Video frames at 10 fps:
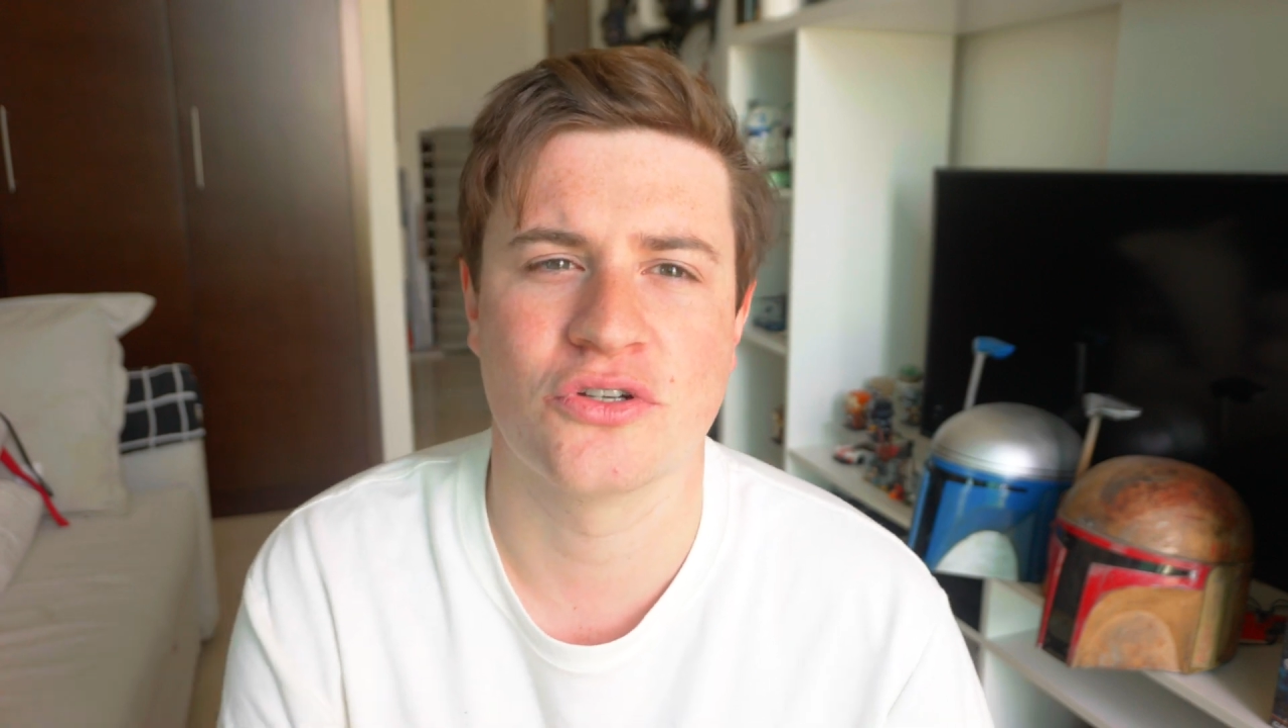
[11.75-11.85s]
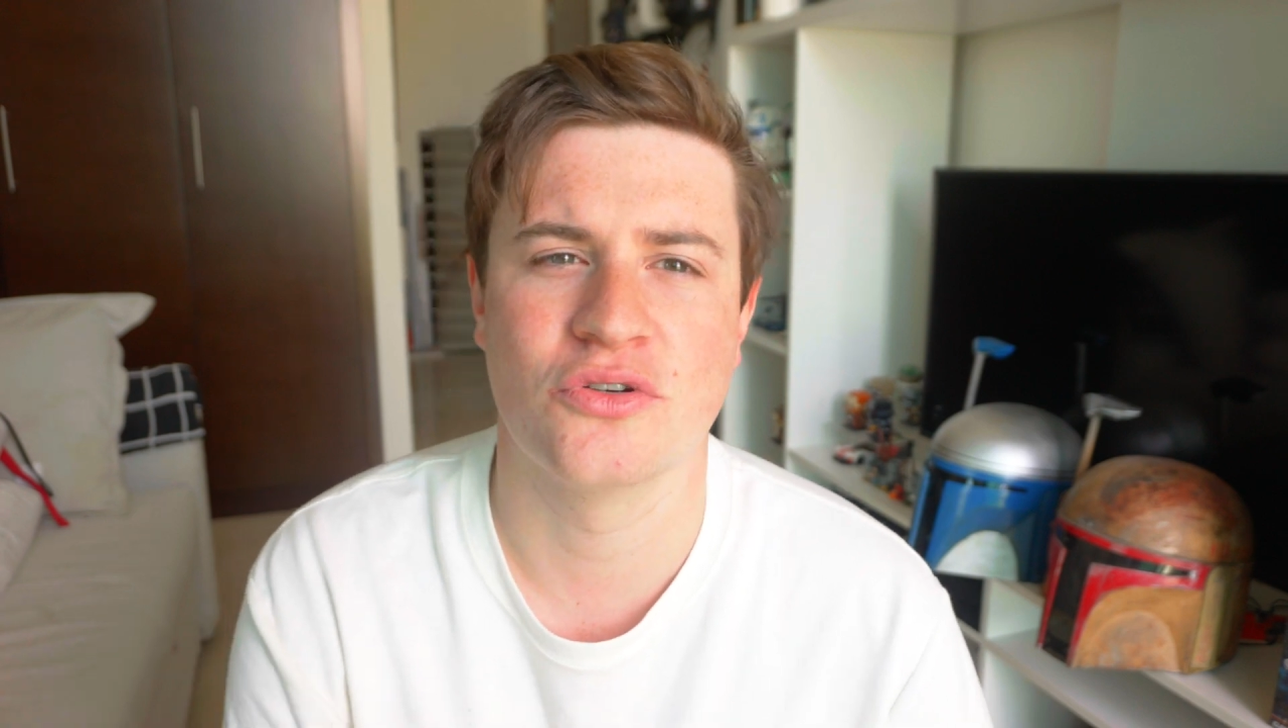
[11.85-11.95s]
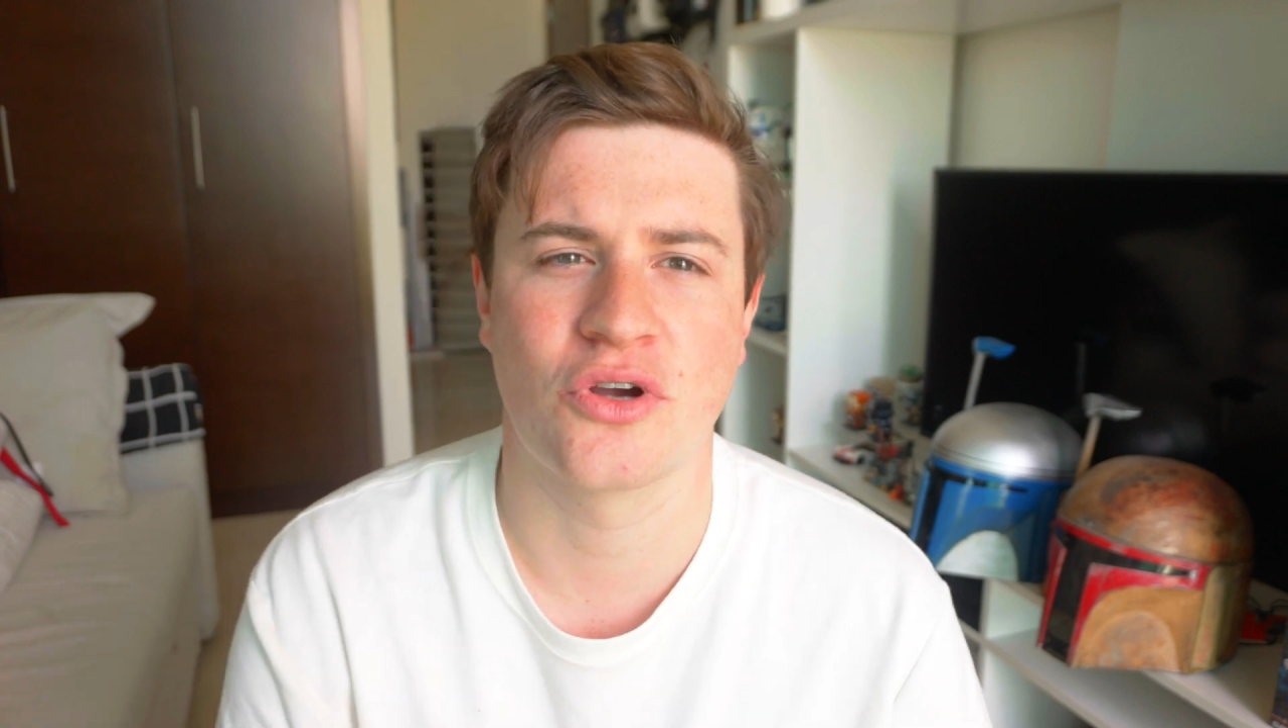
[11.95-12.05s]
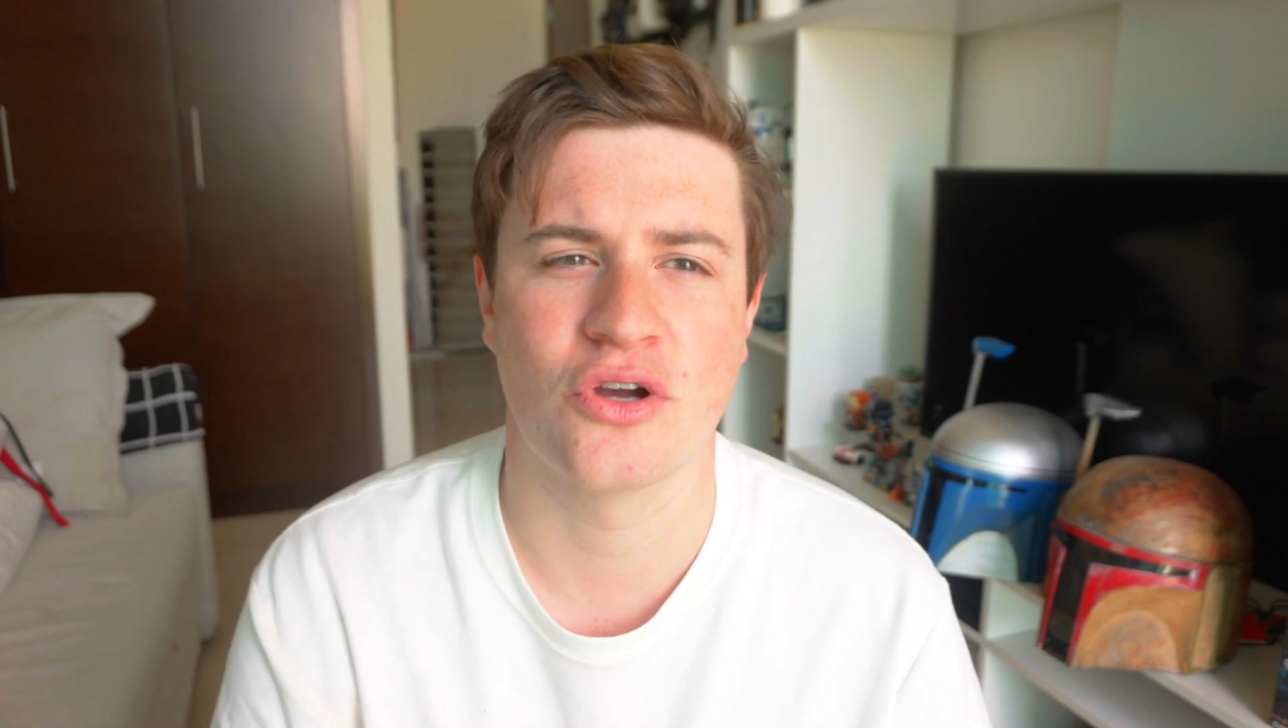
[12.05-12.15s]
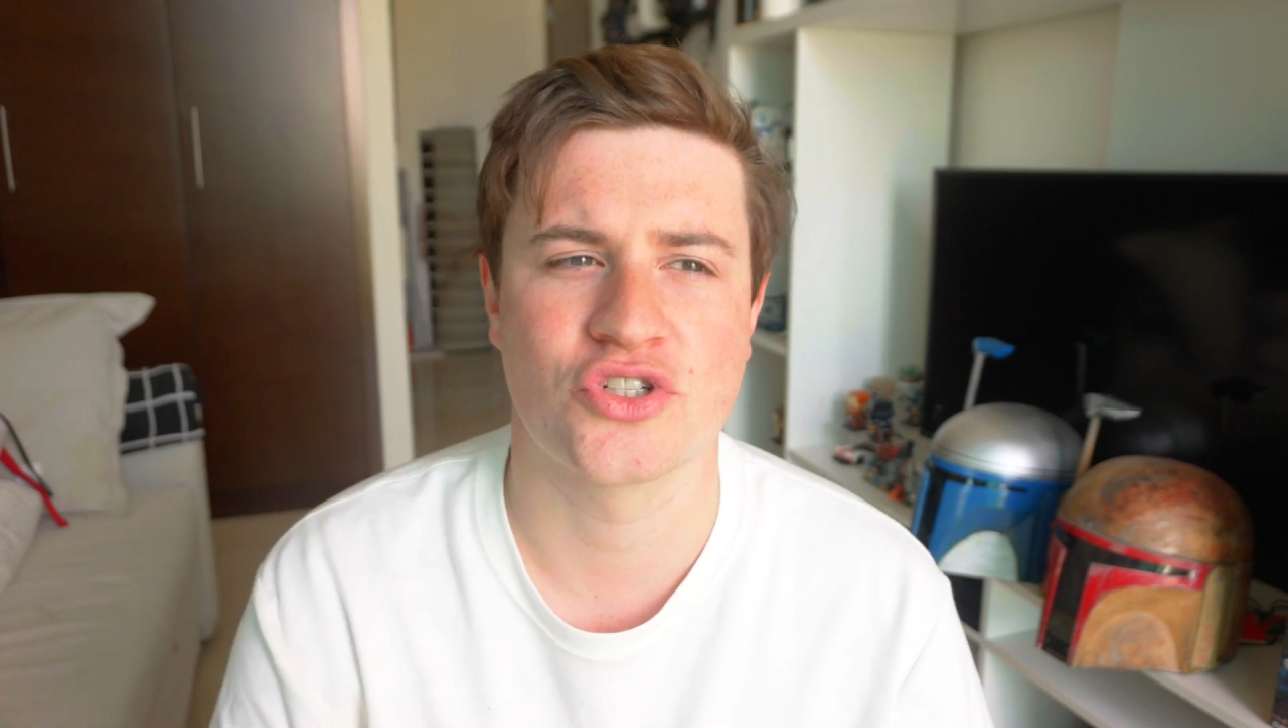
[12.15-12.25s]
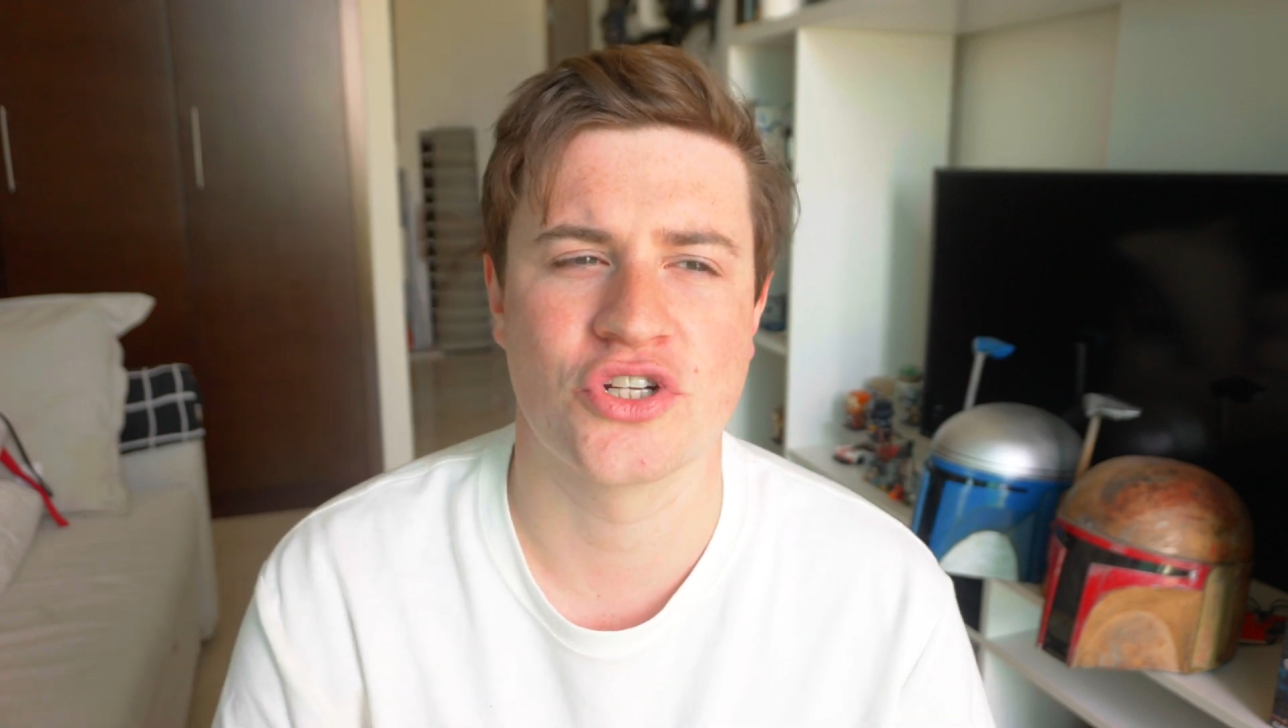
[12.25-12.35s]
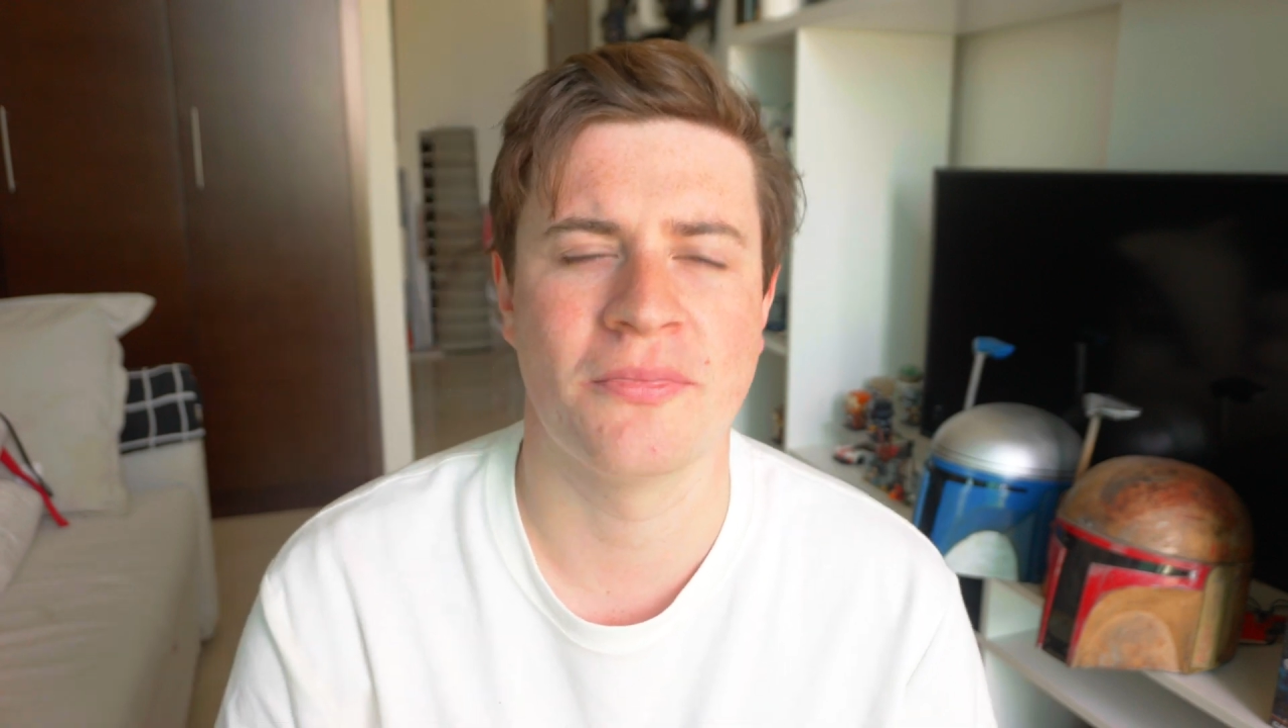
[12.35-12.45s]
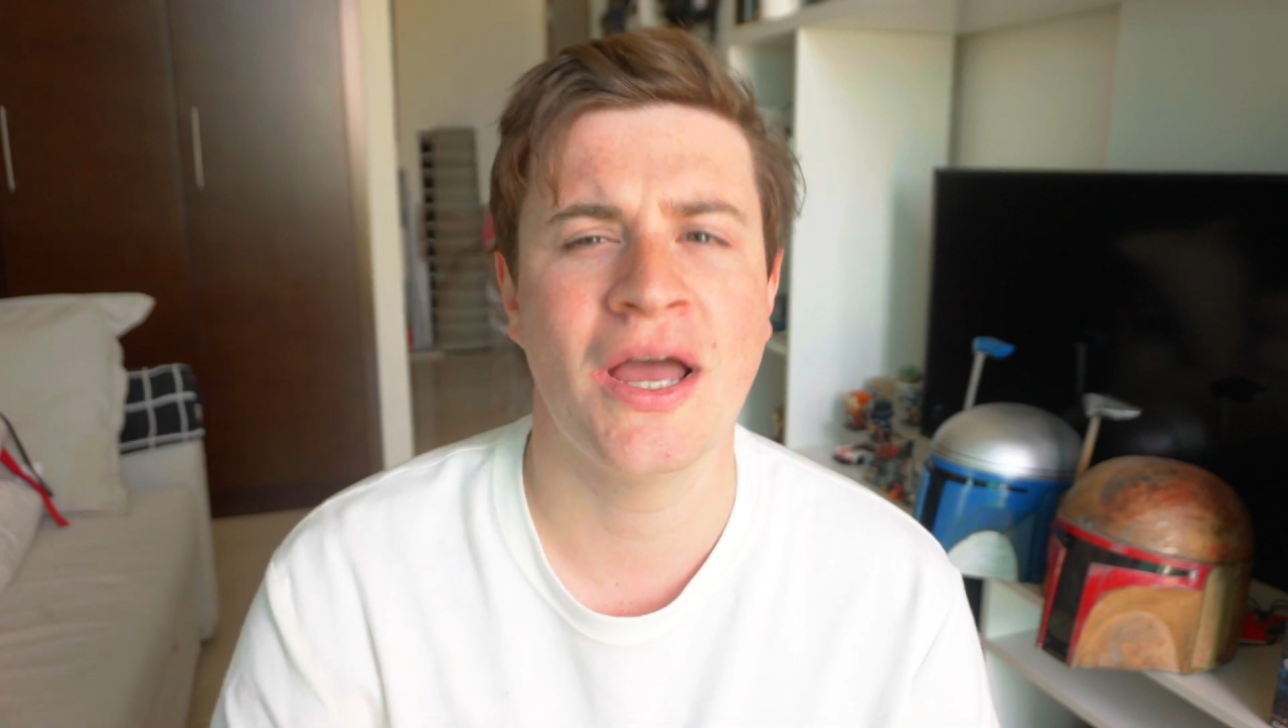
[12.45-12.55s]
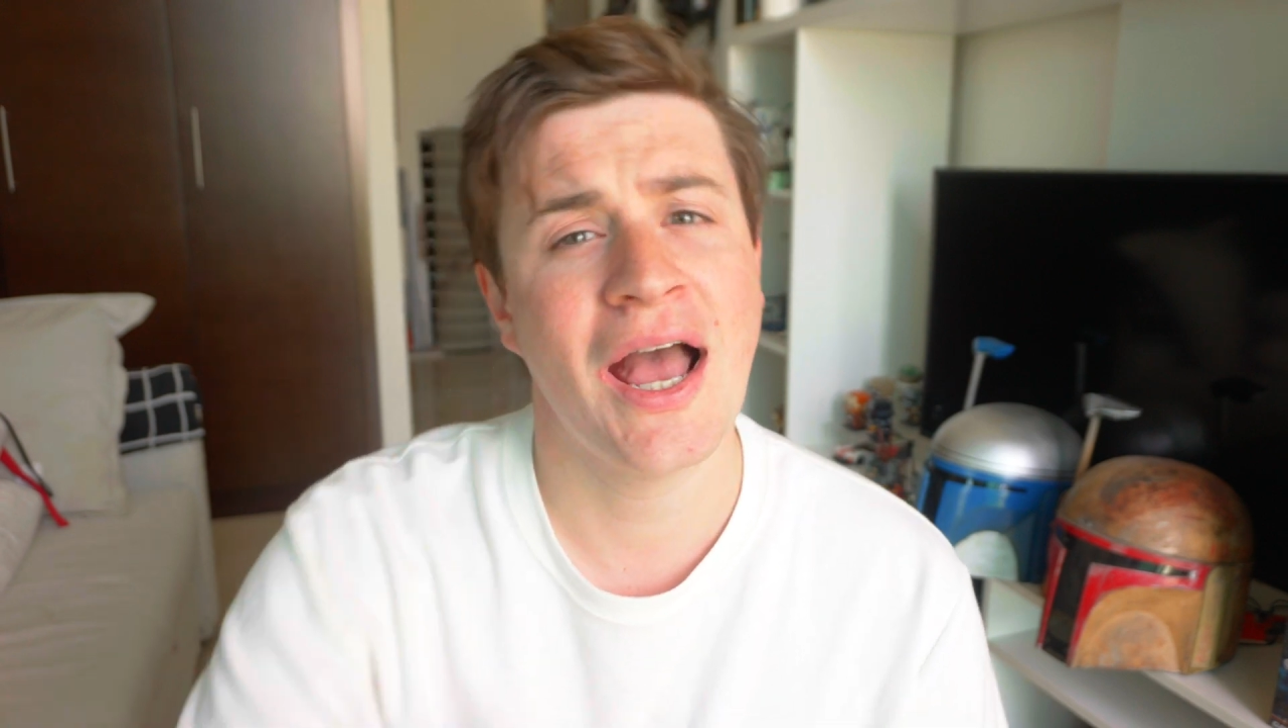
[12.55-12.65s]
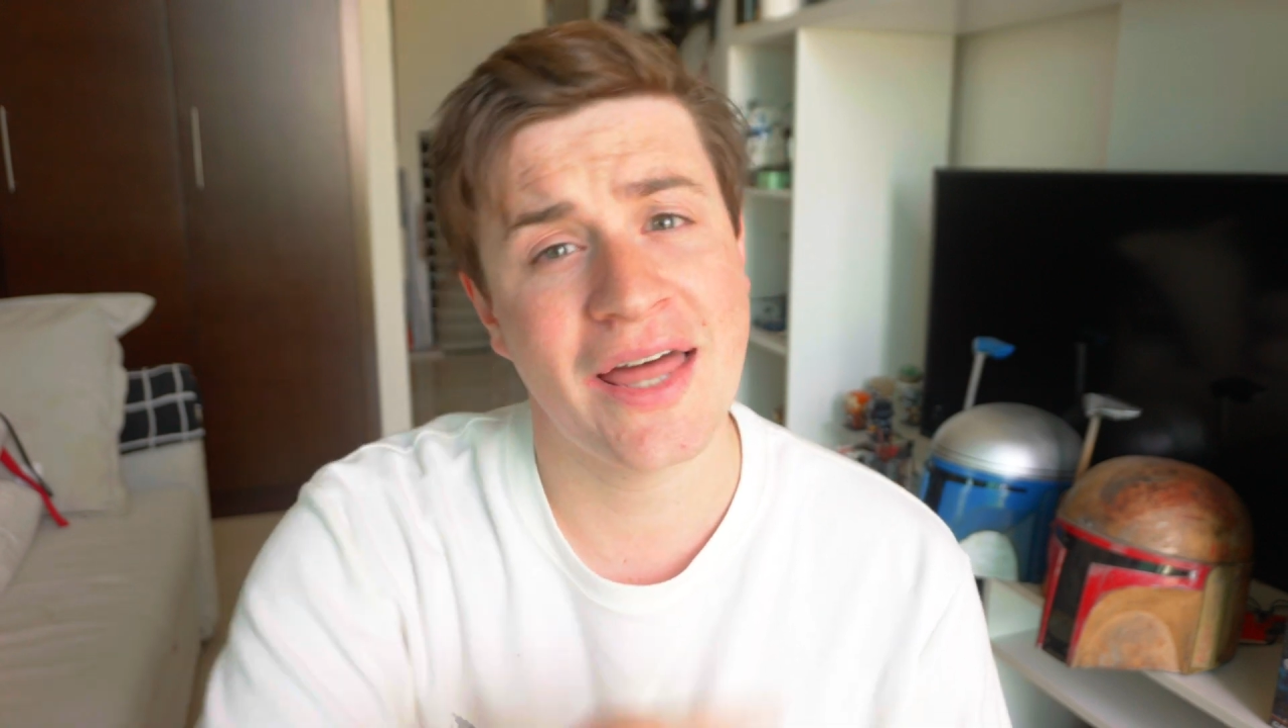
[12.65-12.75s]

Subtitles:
Who costume.